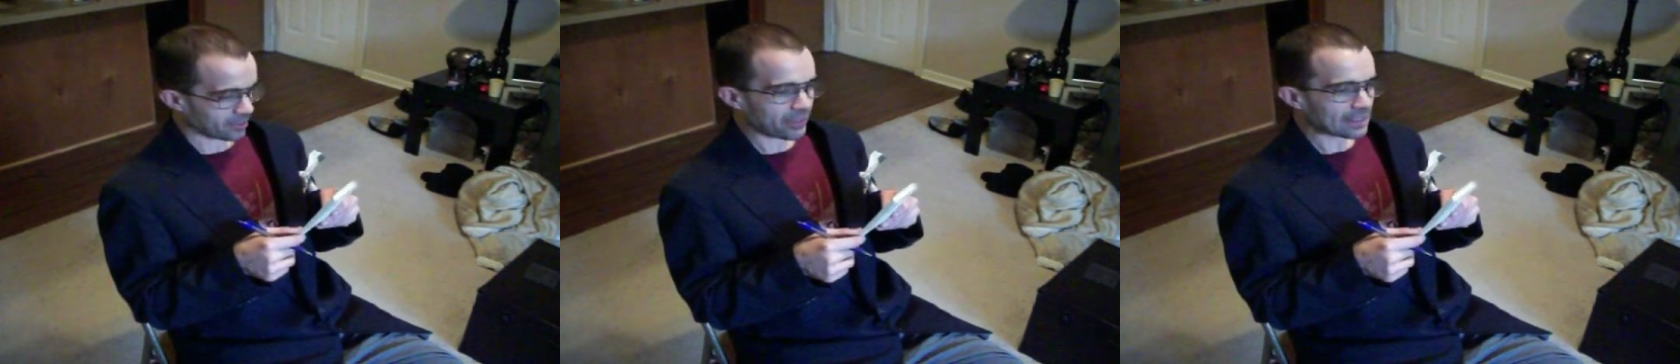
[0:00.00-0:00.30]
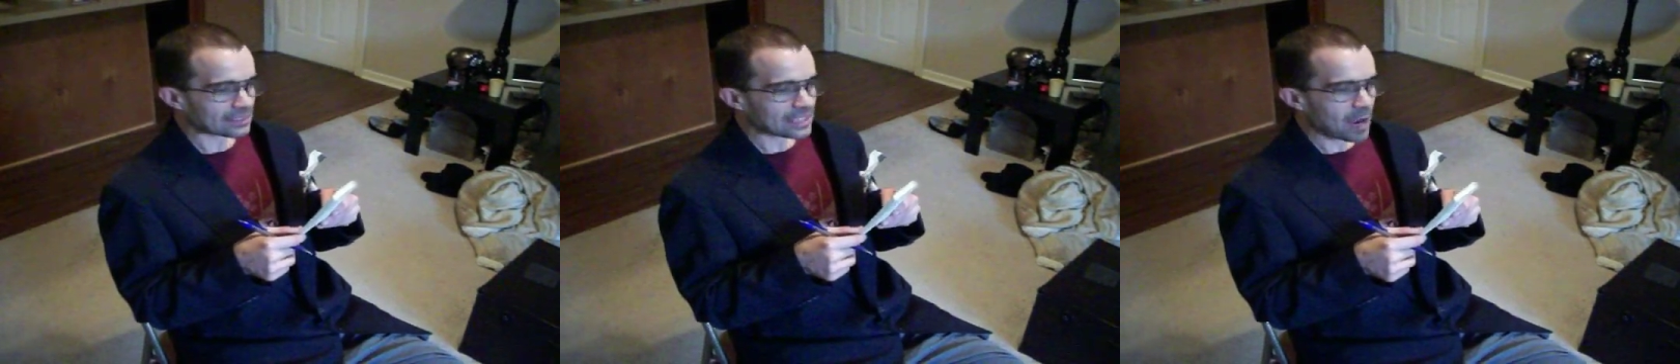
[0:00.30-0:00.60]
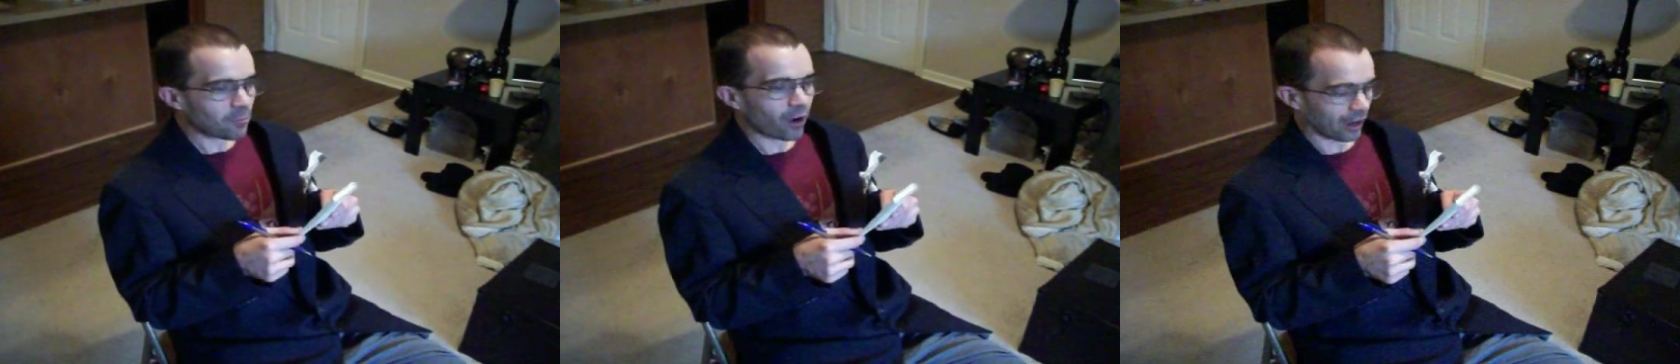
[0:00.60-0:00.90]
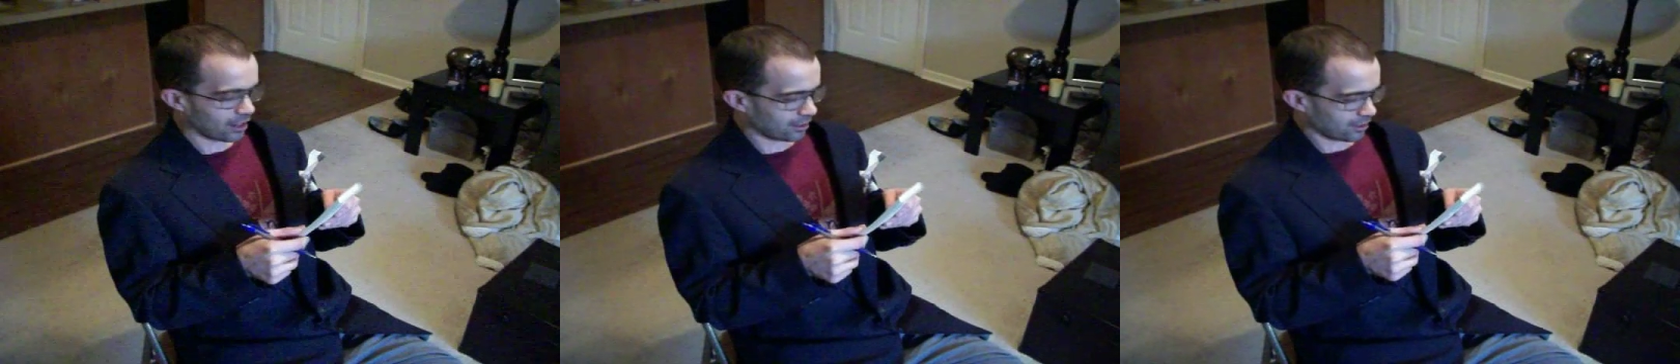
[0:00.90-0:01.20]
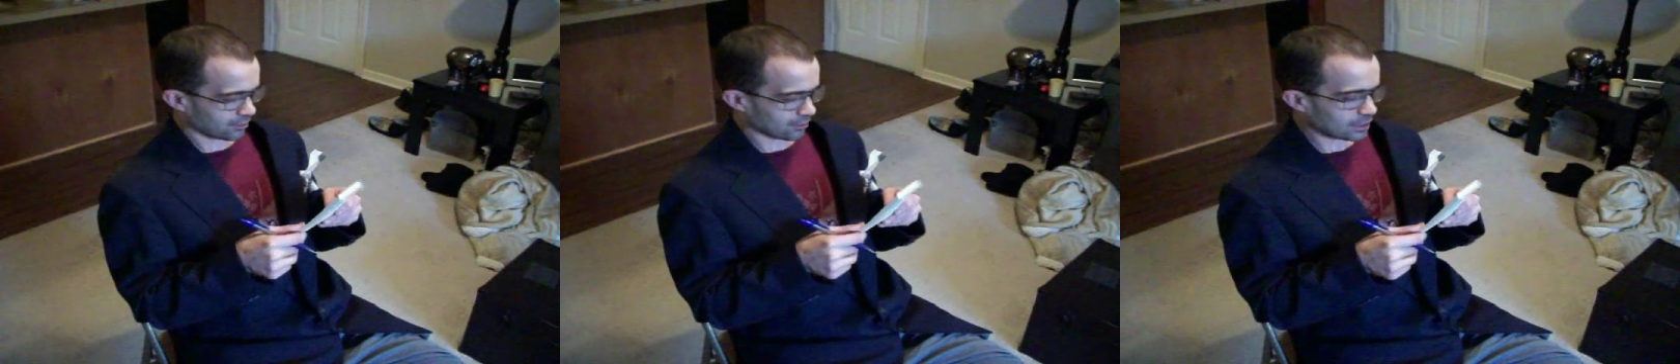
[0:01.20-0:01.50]
think the same way.
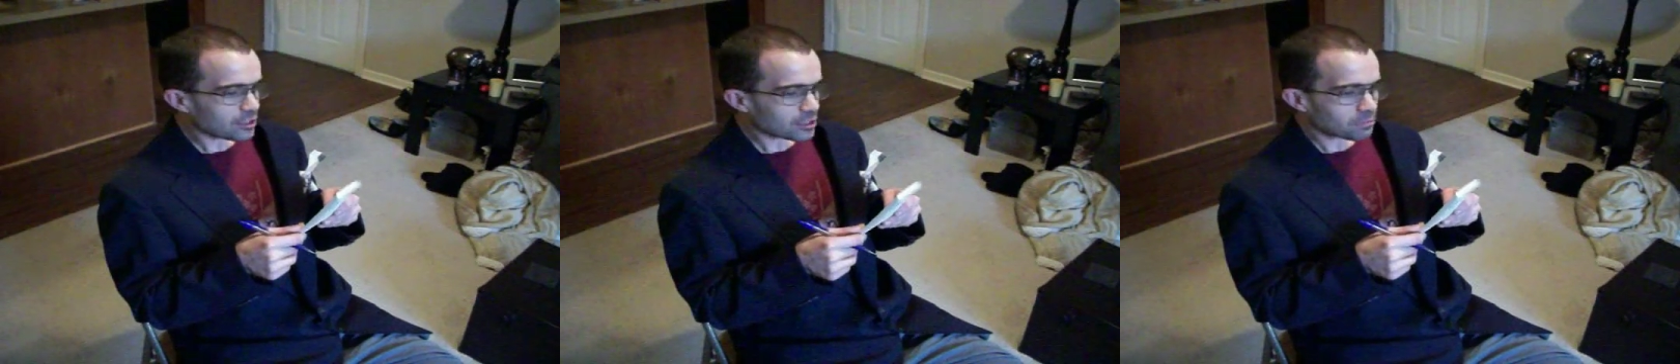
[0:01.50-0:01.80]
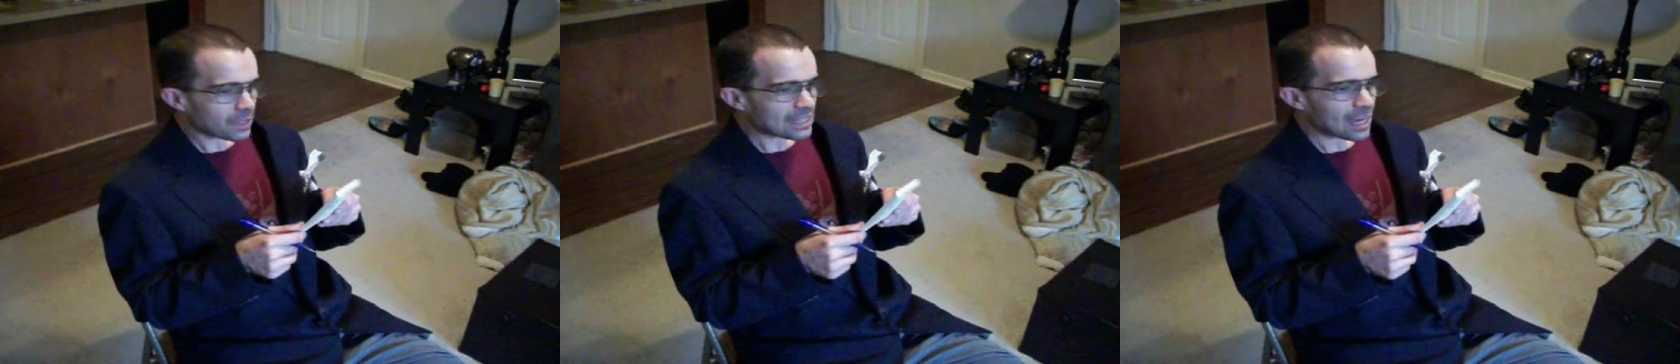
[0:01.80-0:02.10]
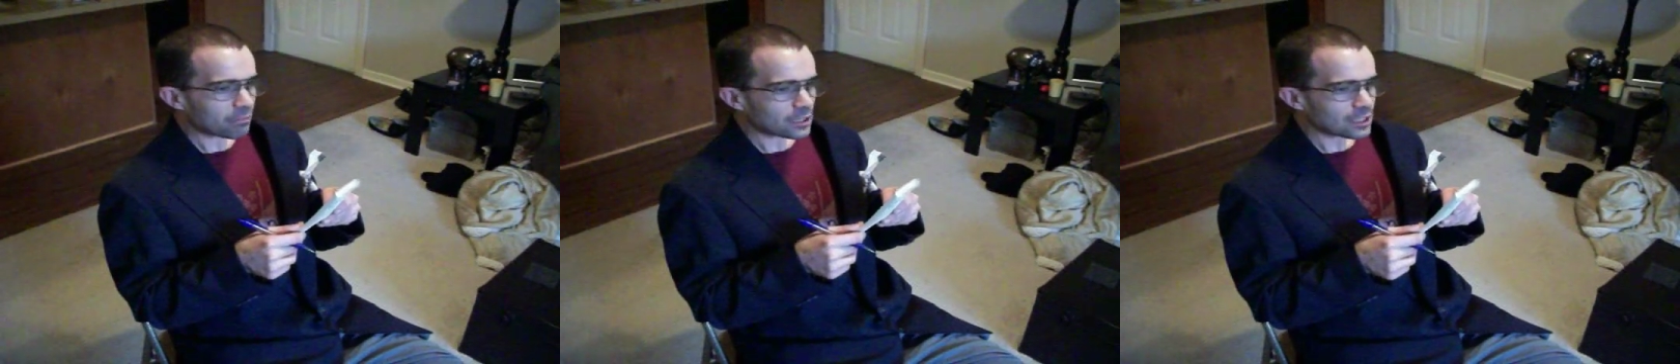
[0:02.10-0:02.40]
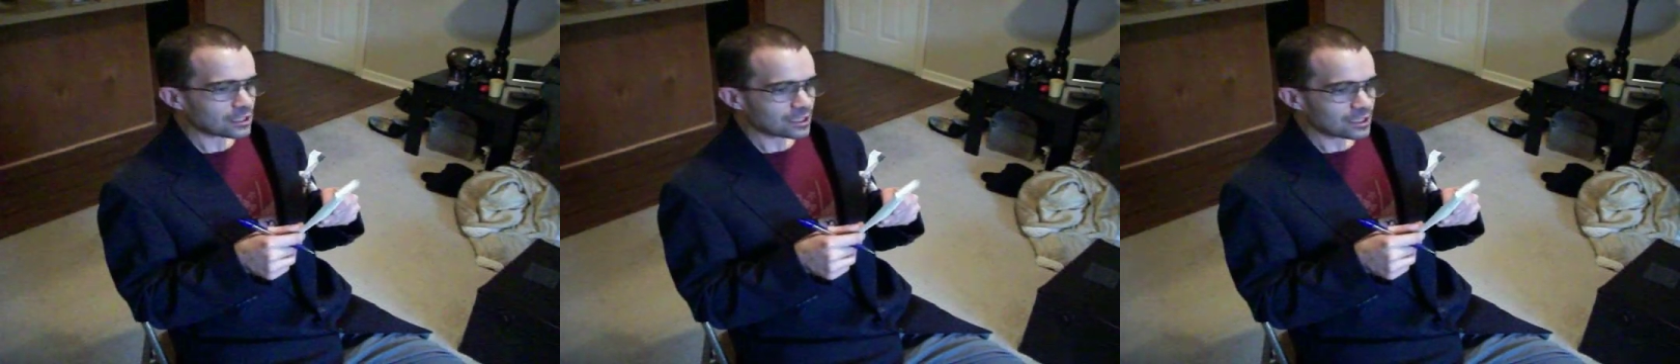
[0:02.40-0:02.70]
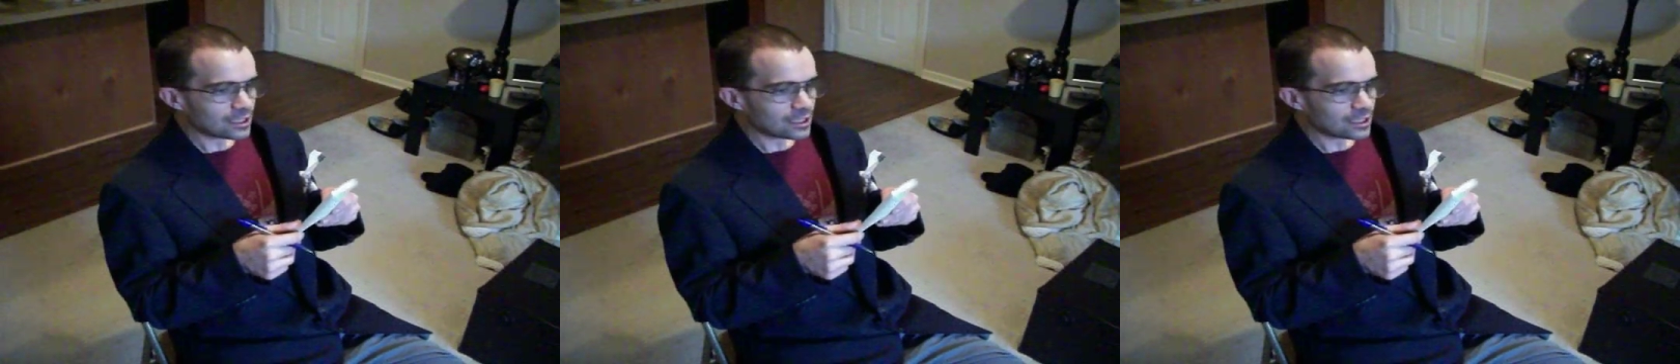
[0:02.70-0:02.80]
Can you explain that, please?